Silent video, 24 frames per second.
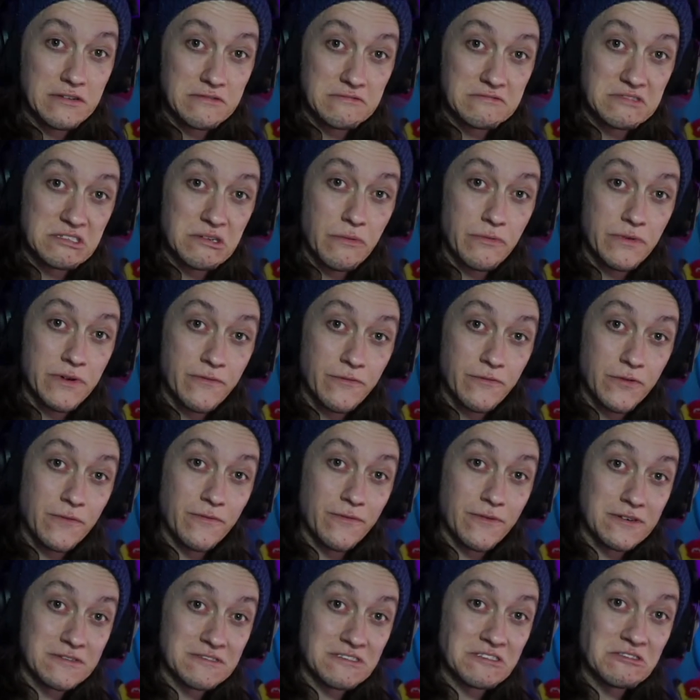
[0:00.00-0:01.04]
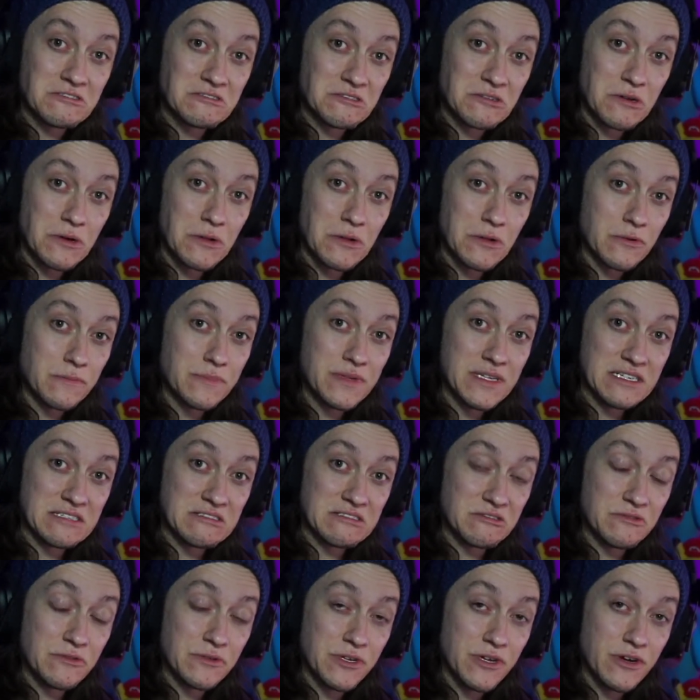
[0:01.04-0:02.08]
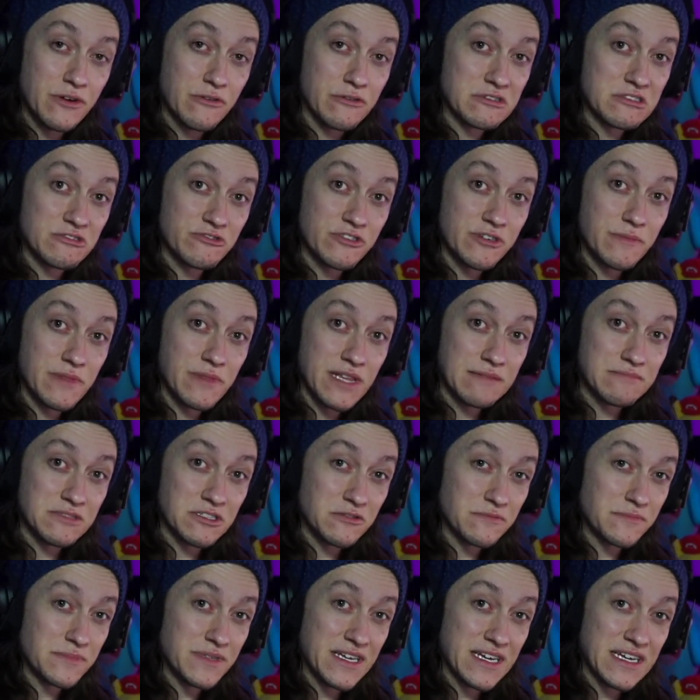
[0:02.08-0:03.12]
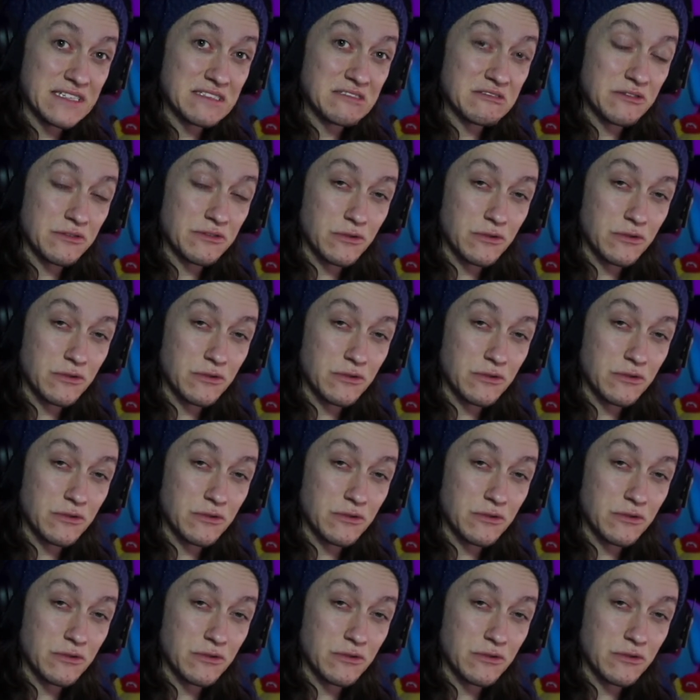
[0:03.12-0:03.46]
So whenever you first install OBS Studio or Streamlabs OBS,